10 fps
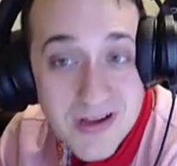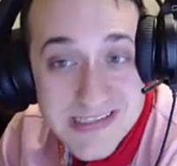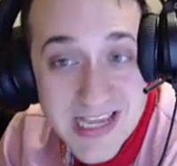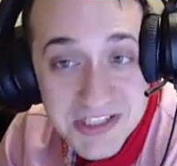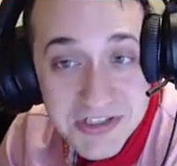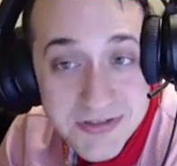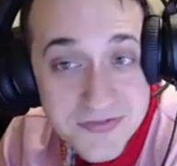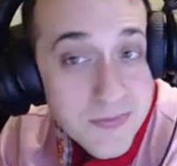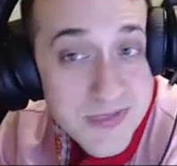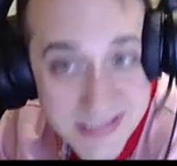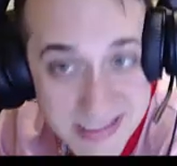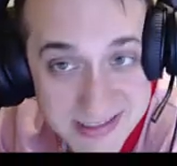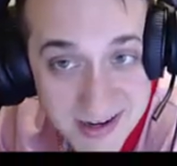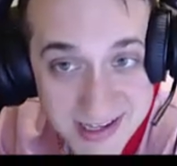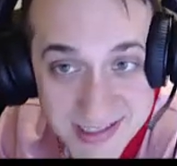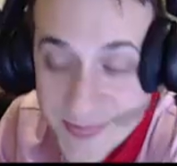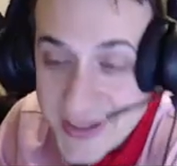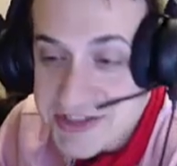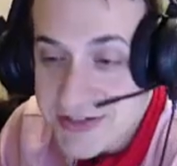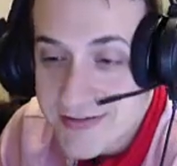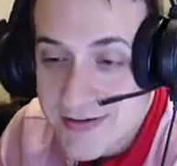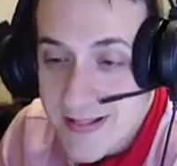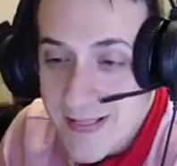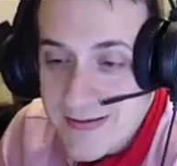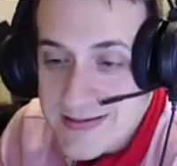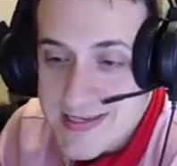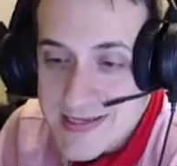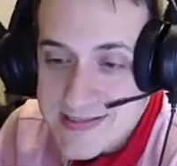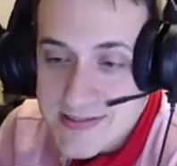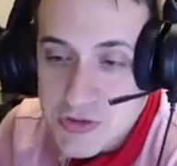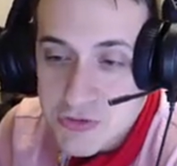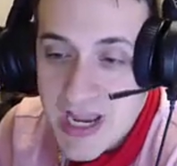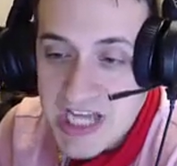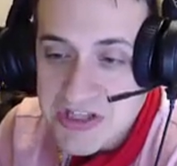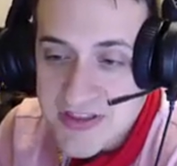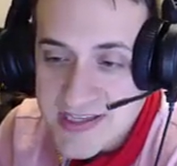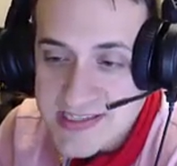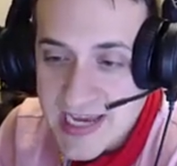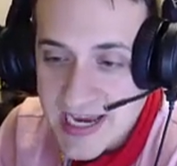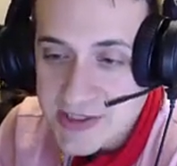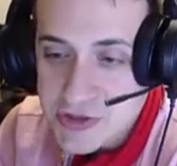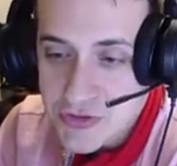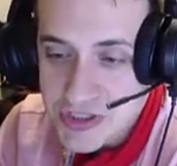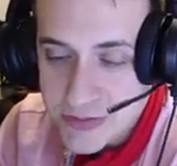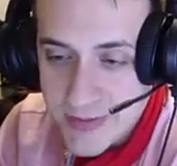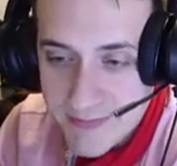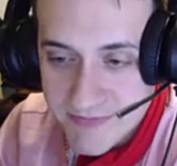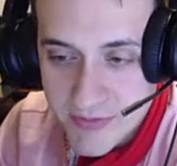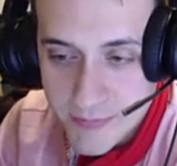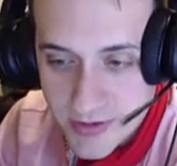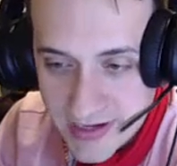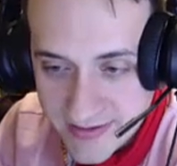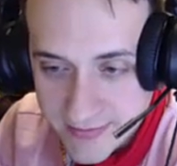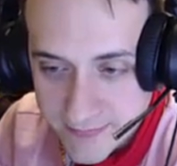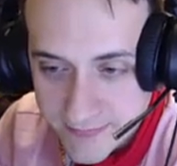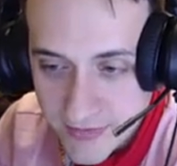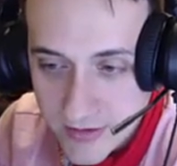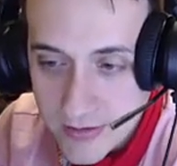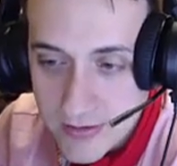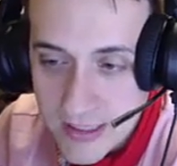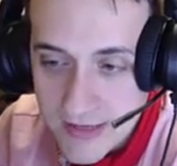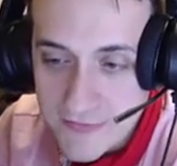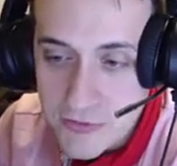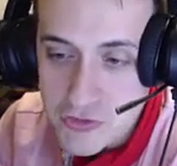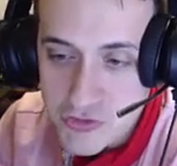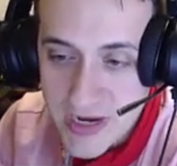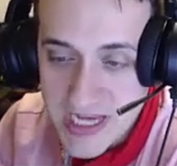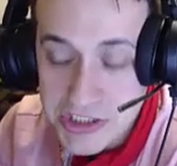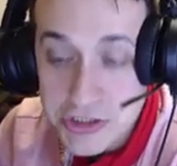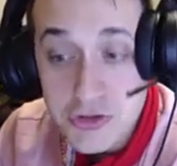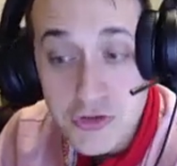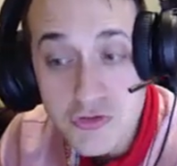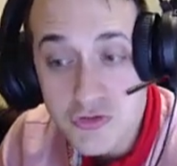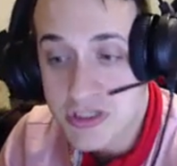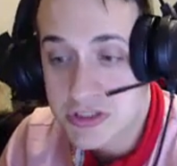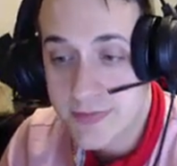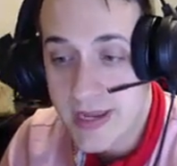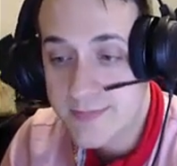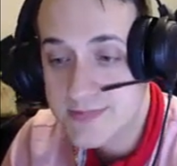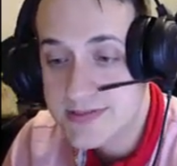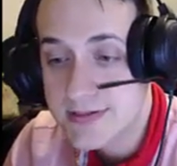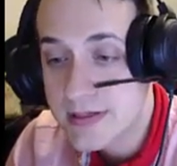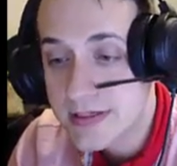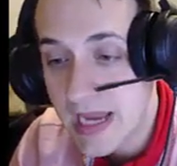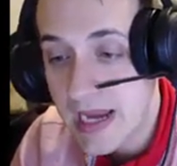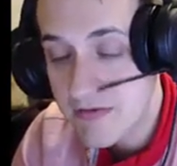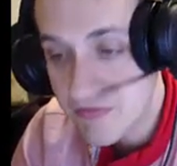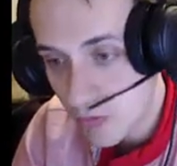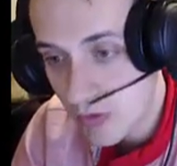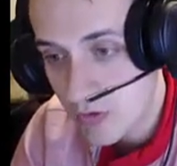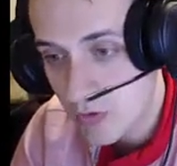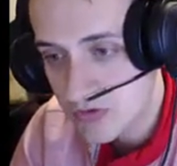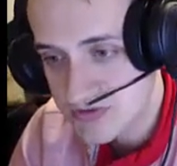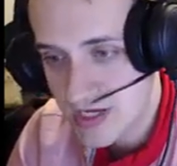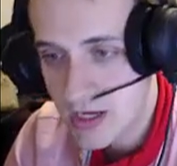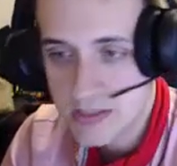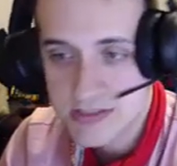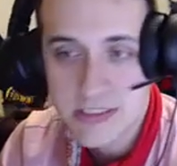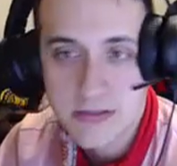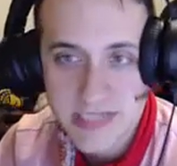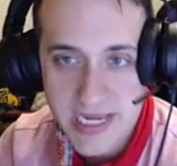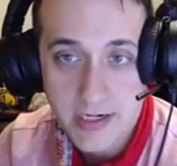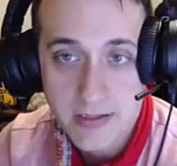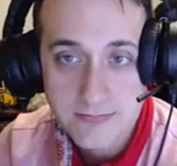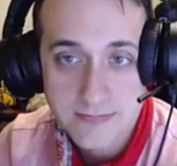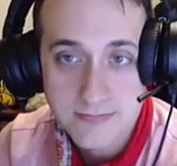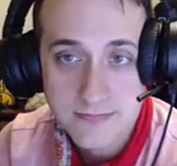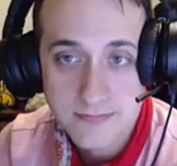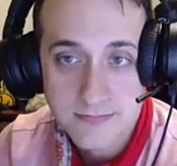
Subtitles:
a 4-cost action. It's from the Seaside expansion. It says trash this and a treasure map from your hand. If you trashed 2 treasure maps, gain 4 golds onto your deck.